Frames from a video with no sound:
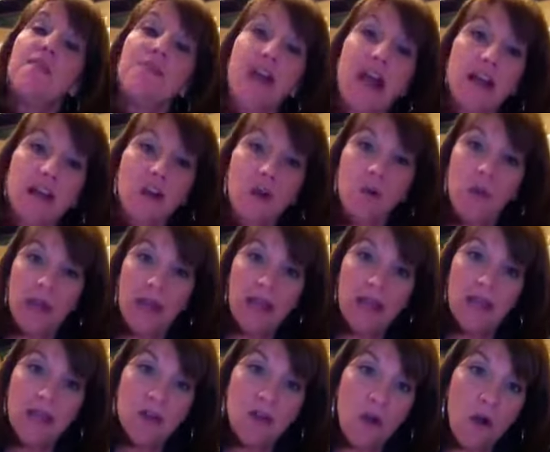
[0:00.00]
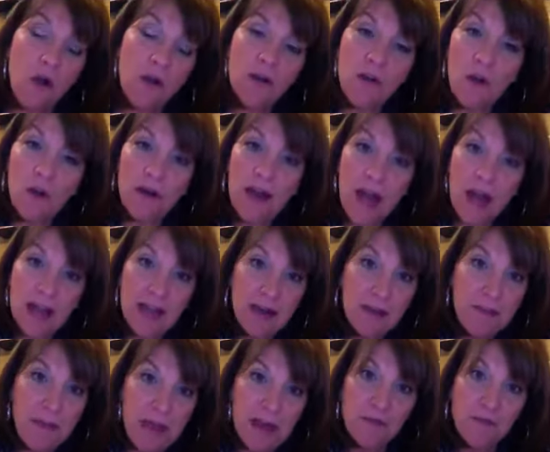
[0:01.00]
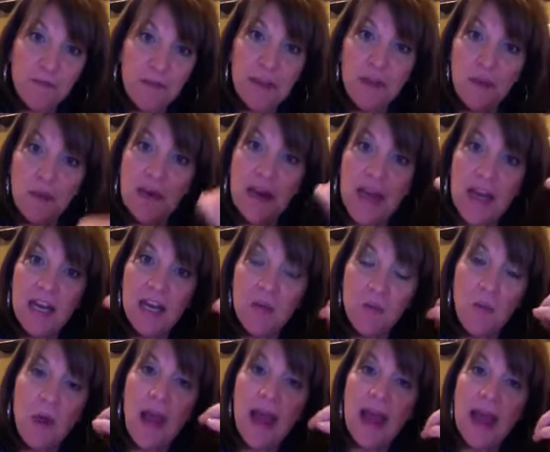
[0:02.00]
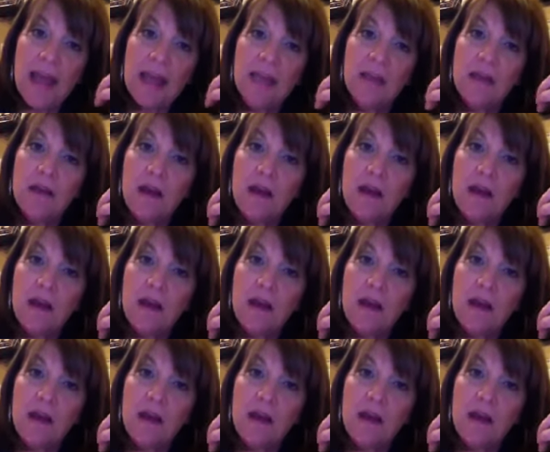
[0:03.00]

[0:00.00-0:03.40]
that go in are not going to benefit you in any way